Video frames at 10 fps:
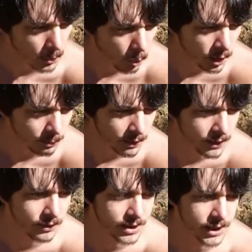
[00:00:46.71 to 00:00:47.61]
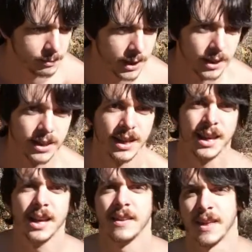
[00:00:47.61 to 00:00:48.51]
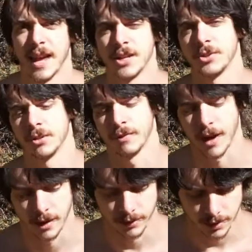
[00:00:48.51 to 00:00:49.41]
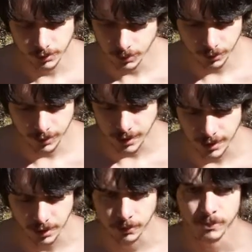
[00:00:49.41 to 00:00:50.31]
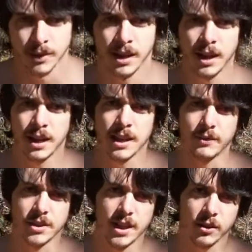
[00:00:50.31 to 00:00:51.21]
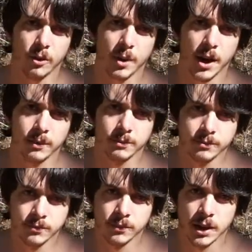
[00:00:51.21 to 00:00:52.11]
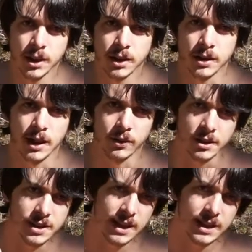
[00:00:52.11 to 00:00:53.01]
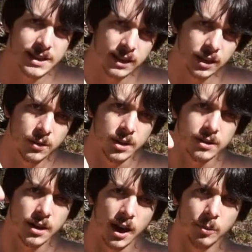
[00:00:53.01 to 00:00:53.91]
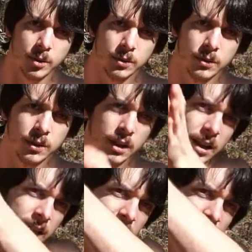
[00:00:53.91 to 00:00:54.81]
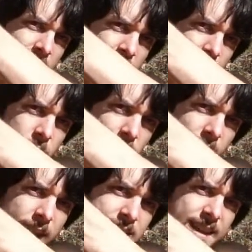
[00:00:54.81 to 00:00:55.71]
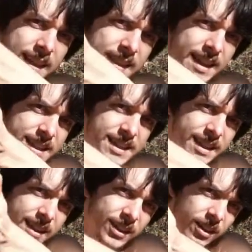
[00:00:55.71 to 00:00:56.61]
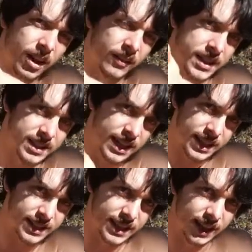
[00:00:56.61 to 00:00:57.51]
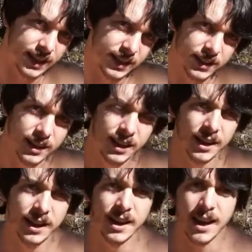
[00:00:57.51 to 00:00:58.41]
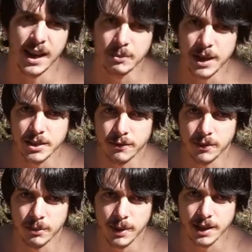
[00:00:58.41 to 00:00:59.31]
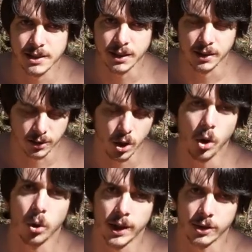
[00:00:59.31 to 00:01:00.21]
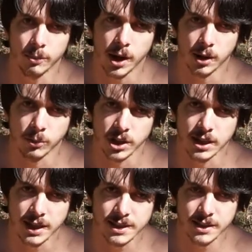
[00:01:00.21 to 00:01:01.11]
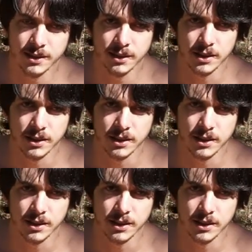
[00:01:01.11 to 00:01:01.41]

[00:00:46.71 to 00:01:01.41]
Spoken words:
One of my favorites has been the hand drill fire. The usual thing, you have a stick on the bottom, and you have a skinny stick that goes on top. You do your hands like this on the skinny stick, and it makes a coal at the bottom with the dust.